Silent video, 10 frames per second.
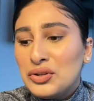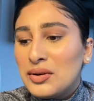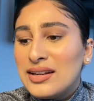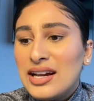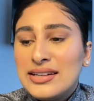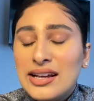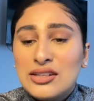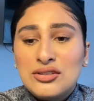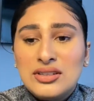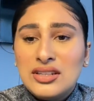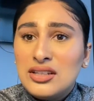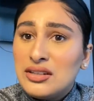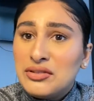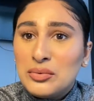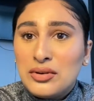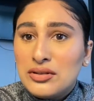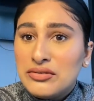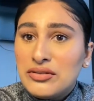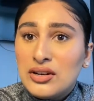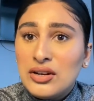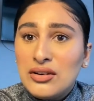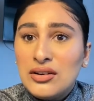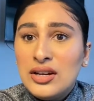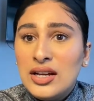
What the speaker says: You can add extras in it if you want for